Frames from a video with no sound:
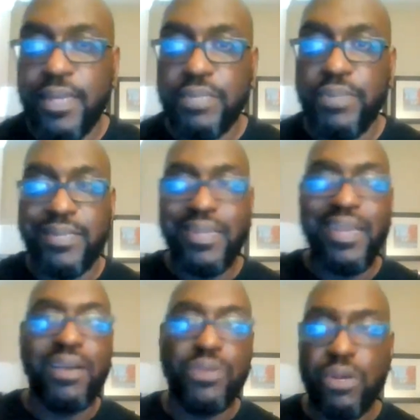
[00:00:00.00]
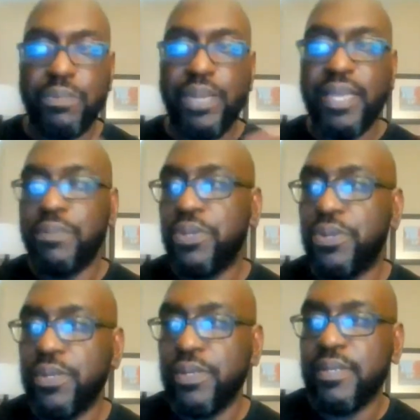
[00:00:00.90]
my sound on my
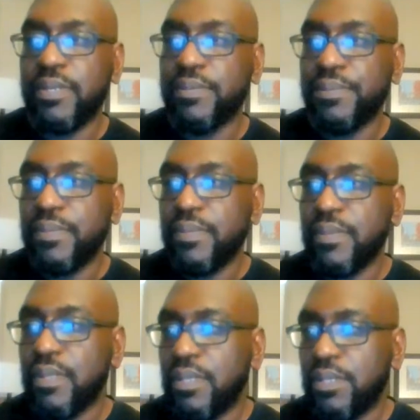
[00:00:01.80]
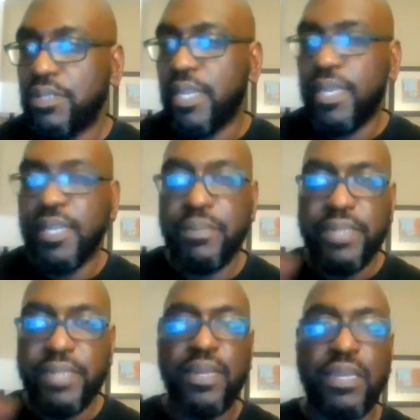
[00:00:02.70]
computer, just checking in, my
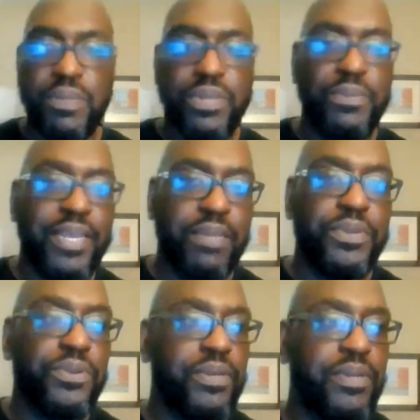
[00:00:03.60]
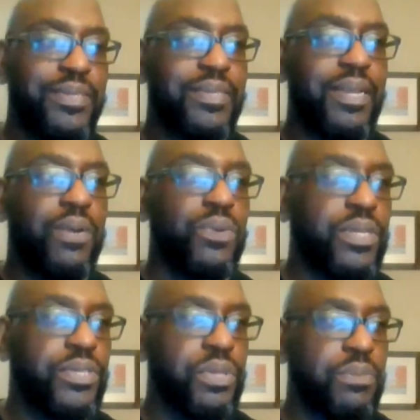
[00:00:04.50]
sound on my computer is not
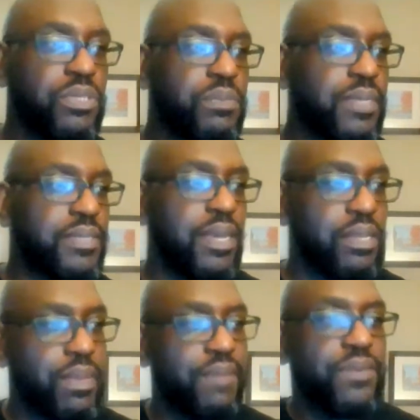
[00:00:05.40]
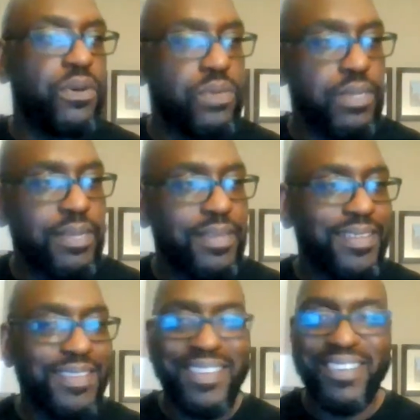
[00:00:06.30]
working, so I'm using my sound on my phone.
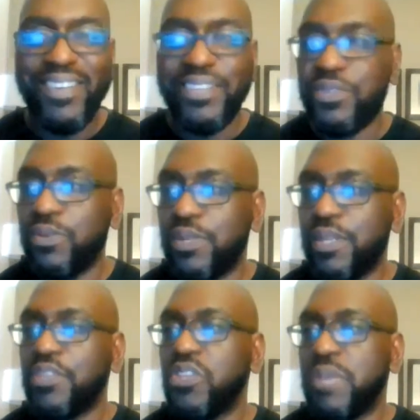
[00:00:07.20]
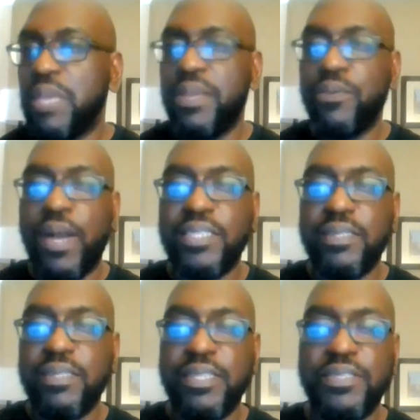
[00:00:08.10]
All right, so you may be
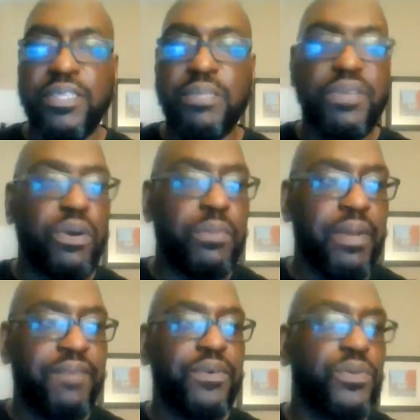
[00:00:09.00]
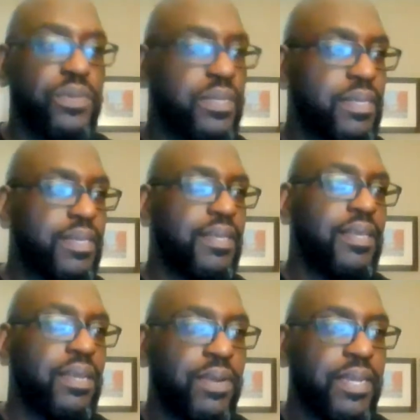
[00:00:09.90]
watching and listening to me on my phone.
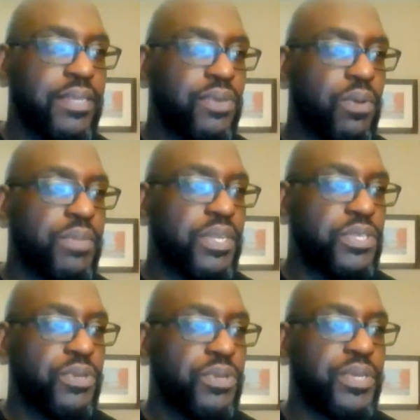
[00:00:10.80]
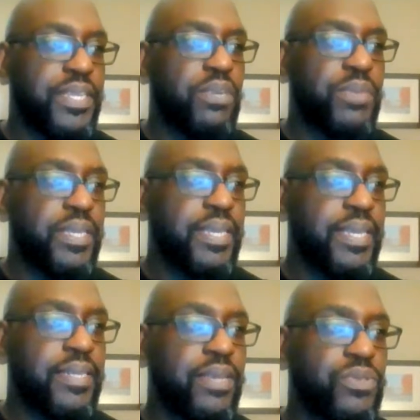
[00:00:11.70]
All right, so I want to make sure you can hear me,
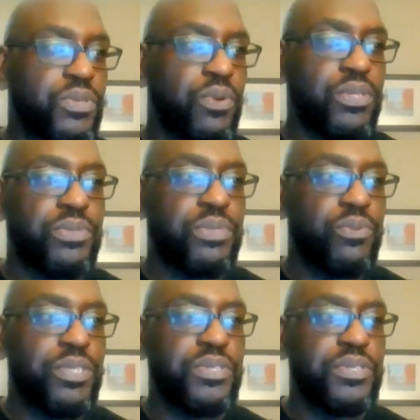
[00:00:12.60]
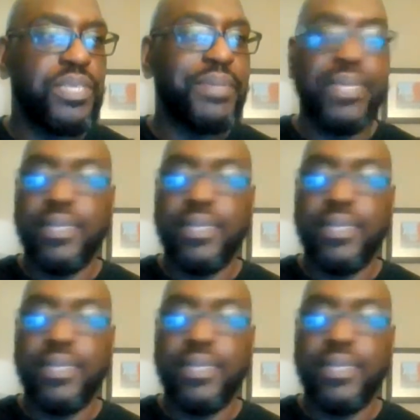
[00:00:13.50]
and also I don't want you to see me.